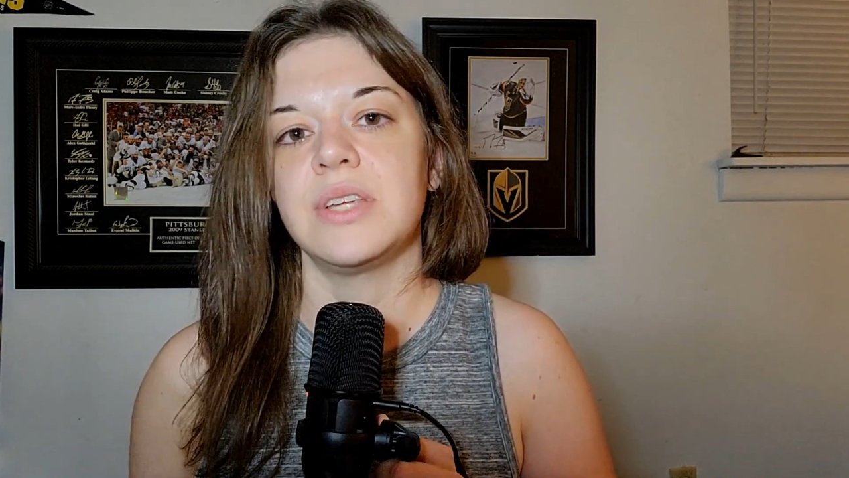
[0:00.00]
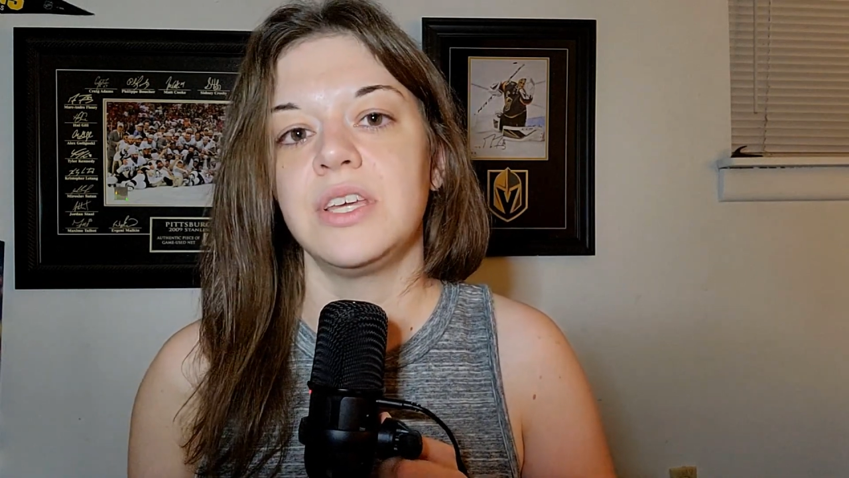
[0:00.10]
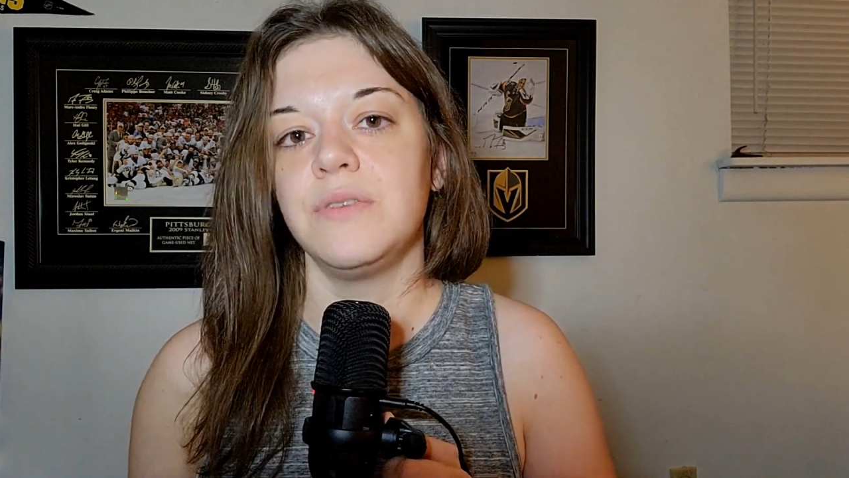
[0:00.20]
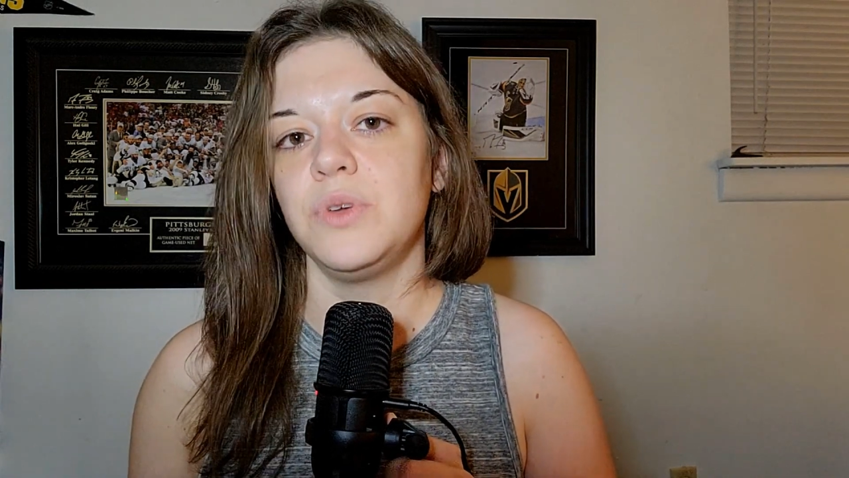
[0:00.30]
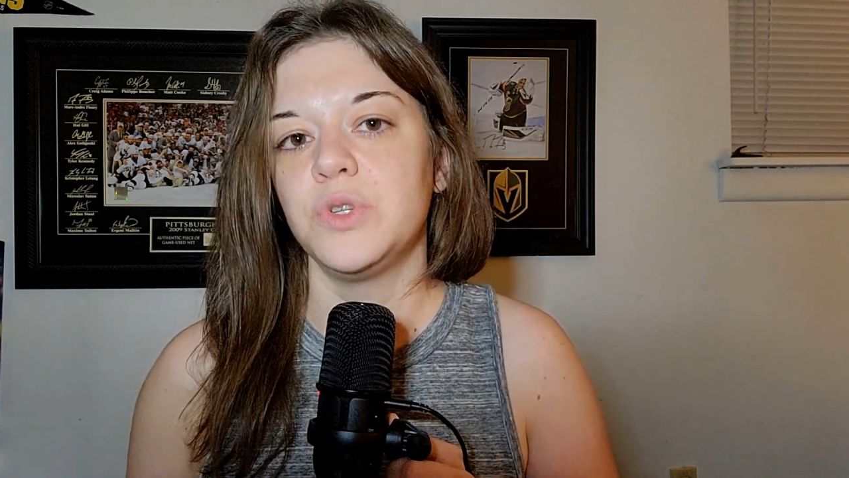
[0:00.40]
that
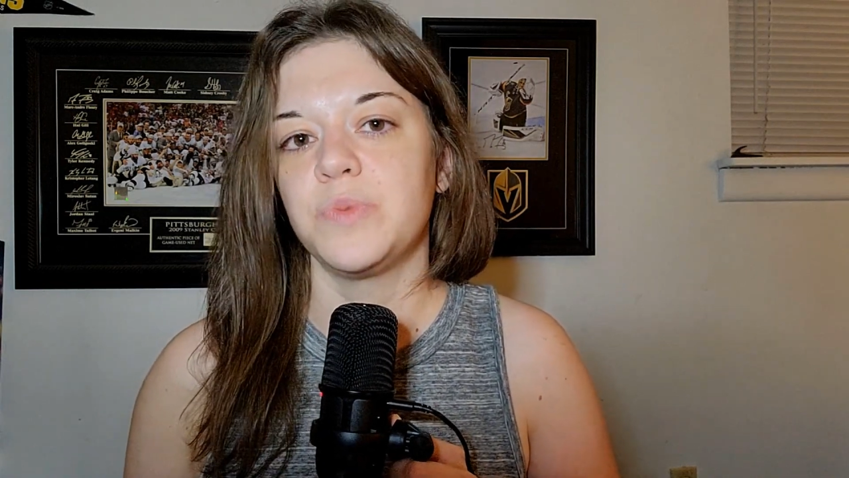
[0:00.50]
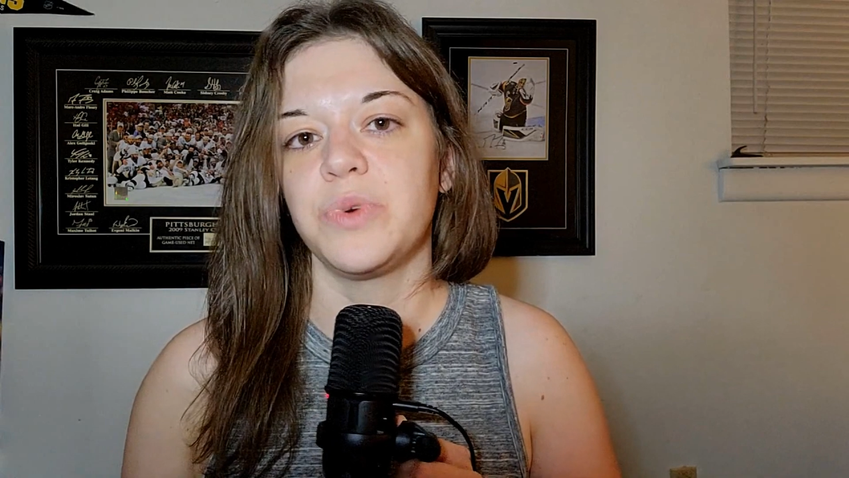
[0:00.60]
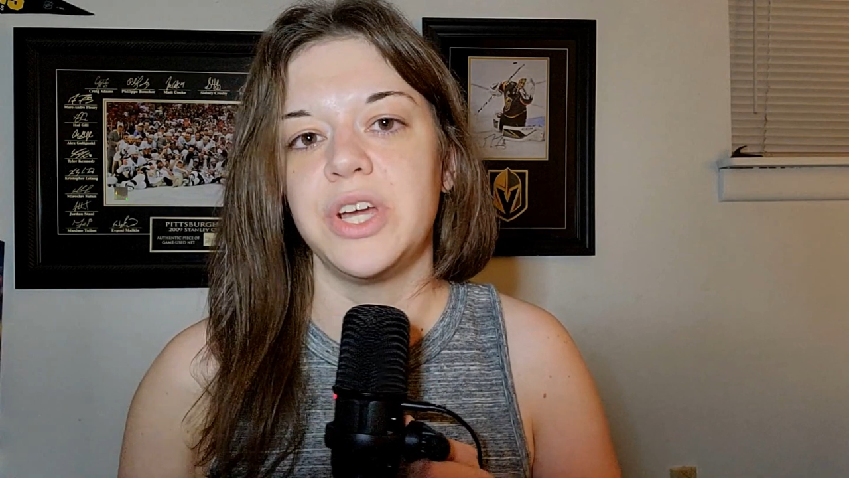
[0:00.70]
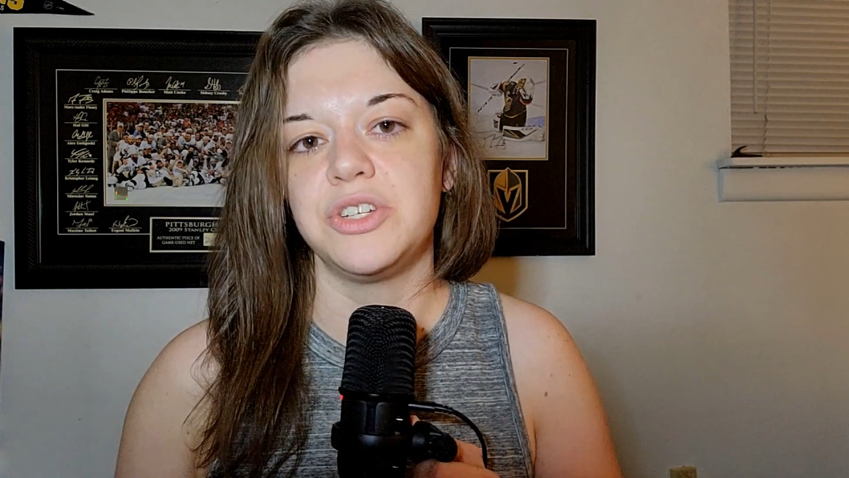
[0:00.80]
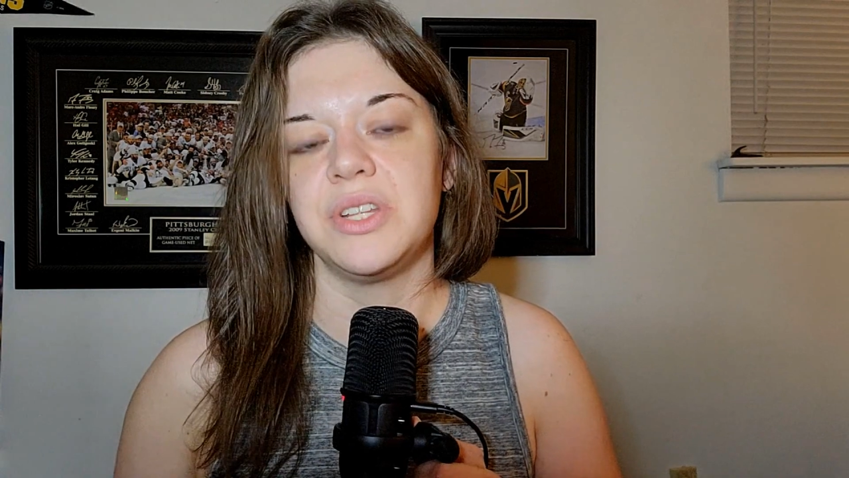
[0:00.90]
give you
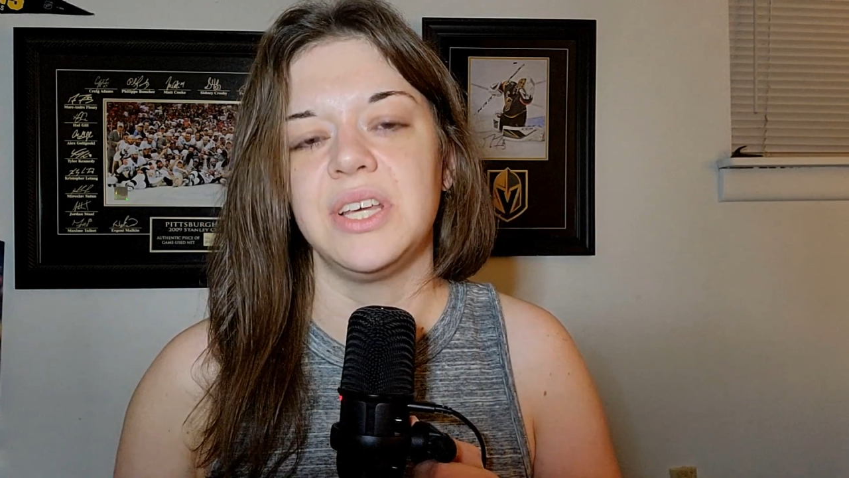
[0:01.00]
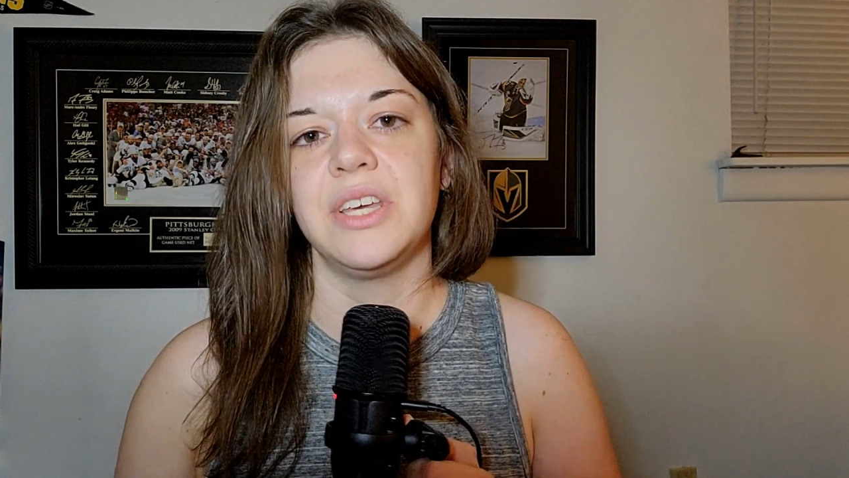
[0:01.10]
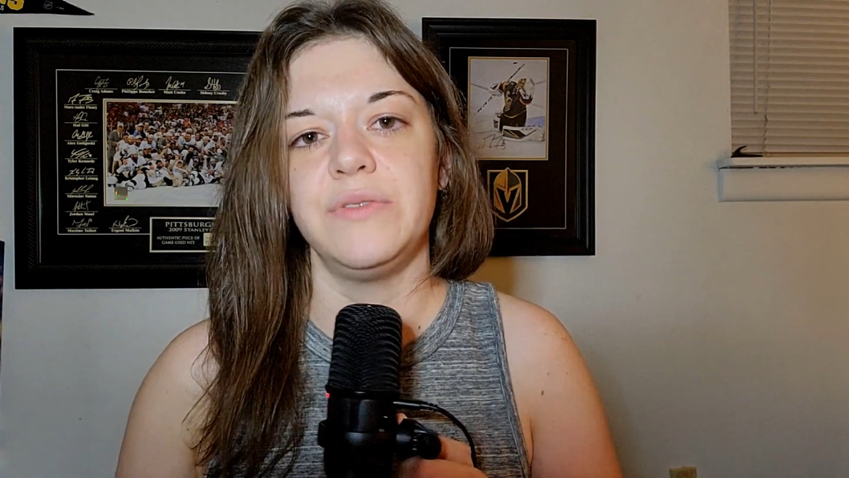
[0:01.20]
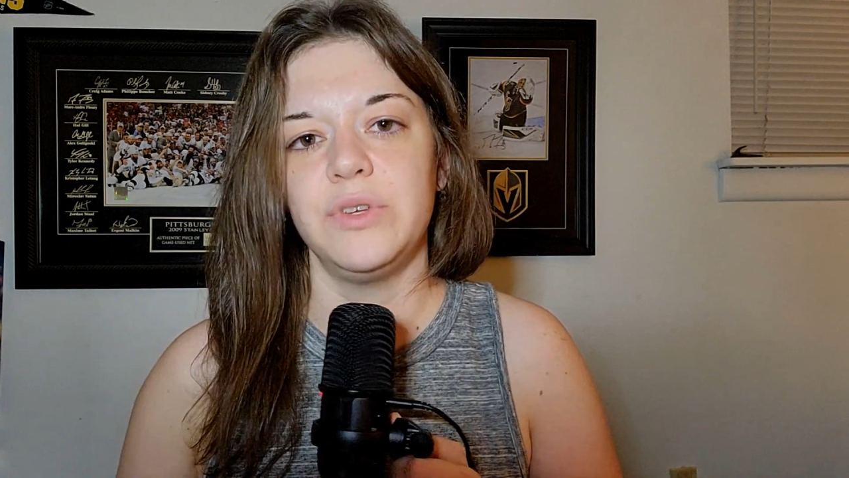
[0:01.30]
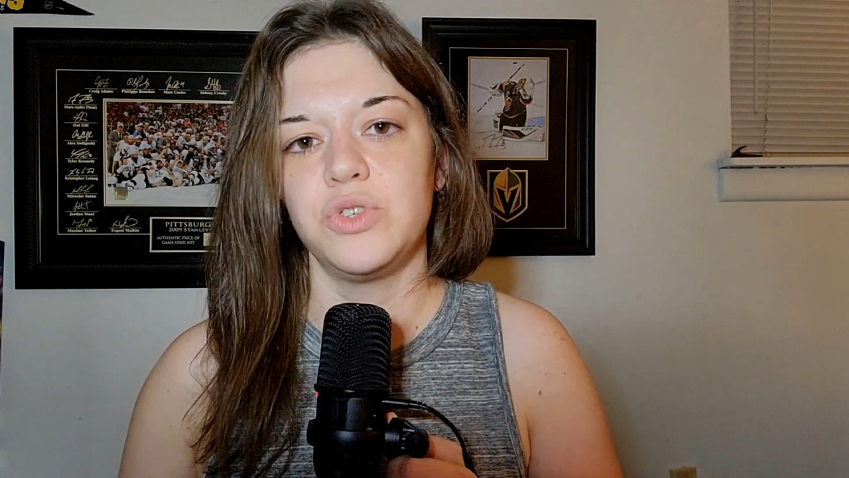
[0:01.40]
inspiration, that
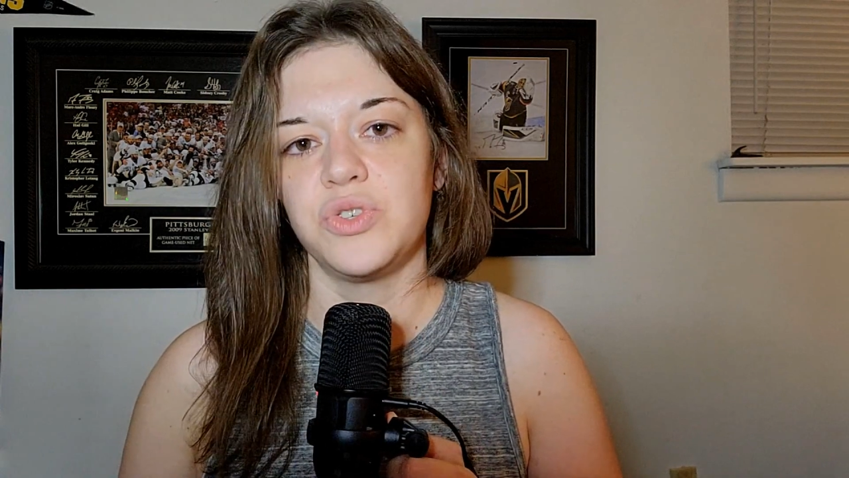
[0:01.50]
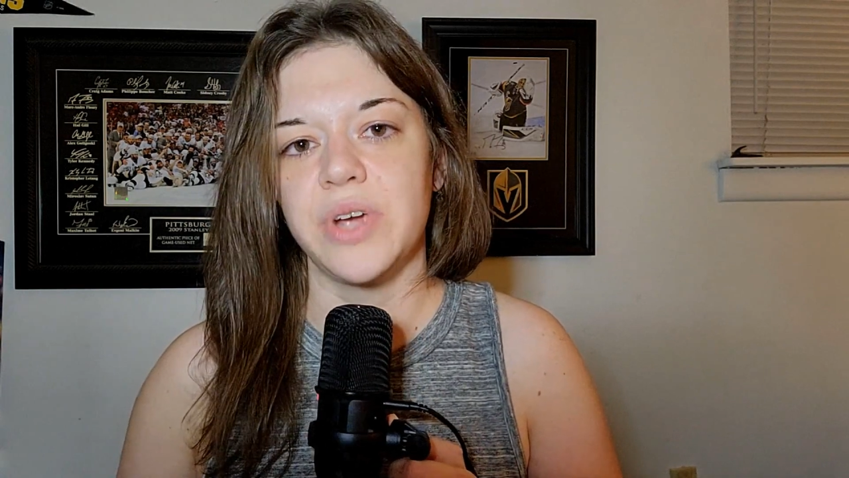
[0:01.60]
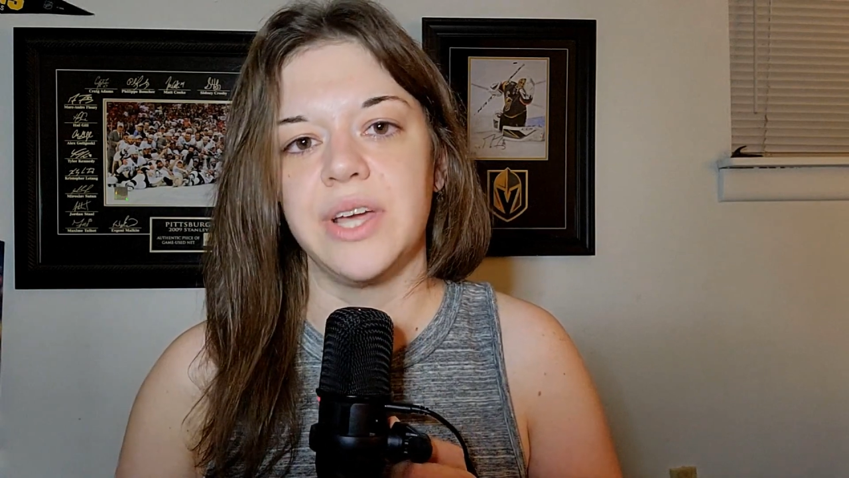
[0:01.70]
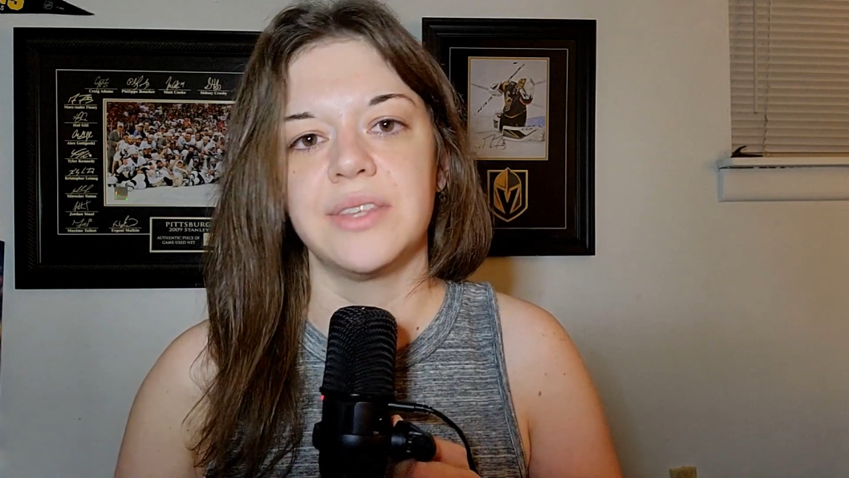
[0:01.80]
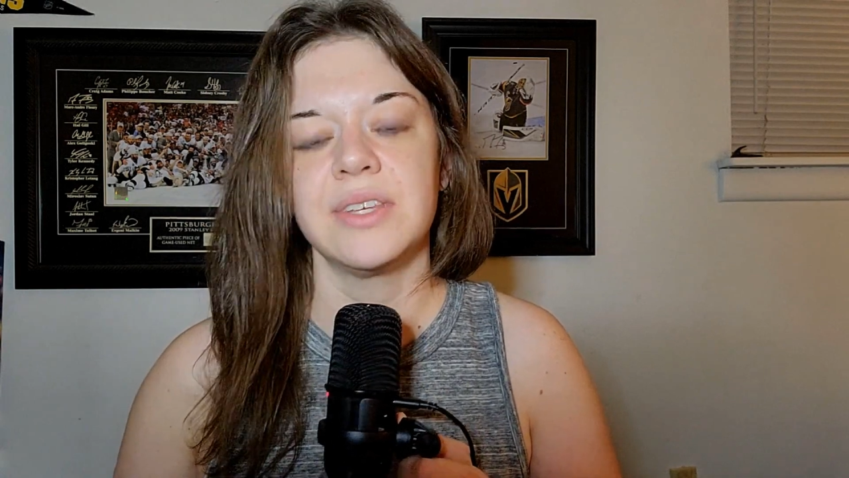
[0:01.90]
give you
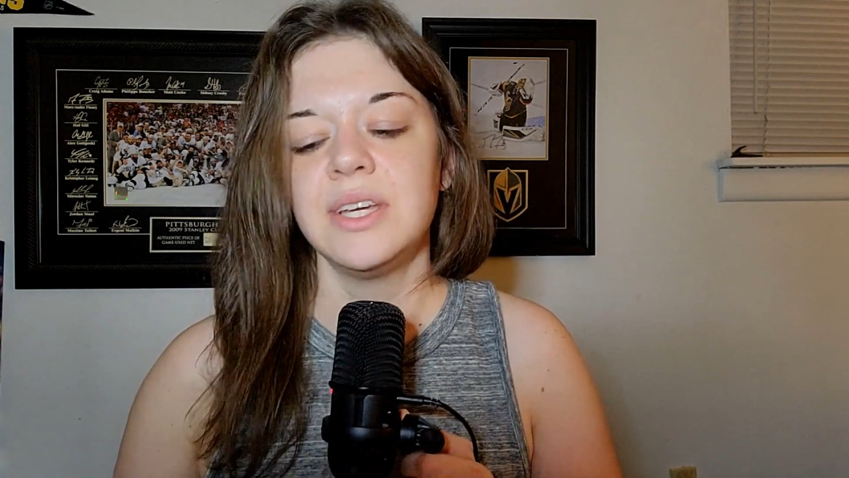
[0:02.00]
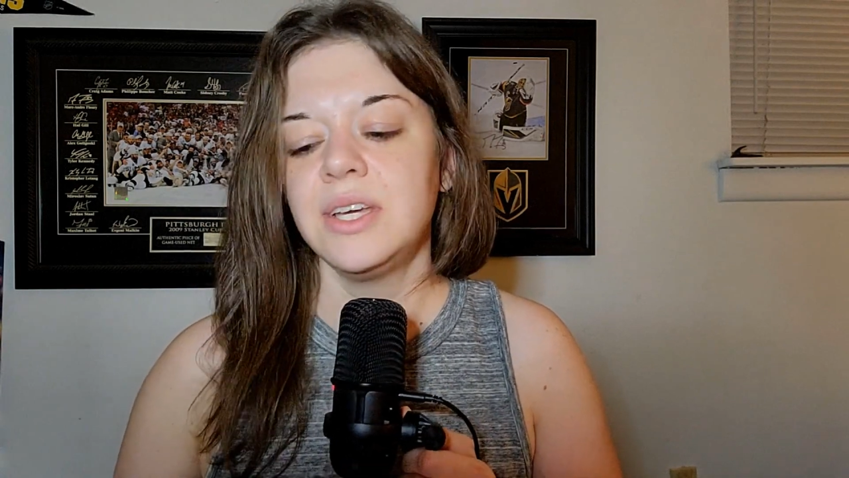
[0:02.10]
strength,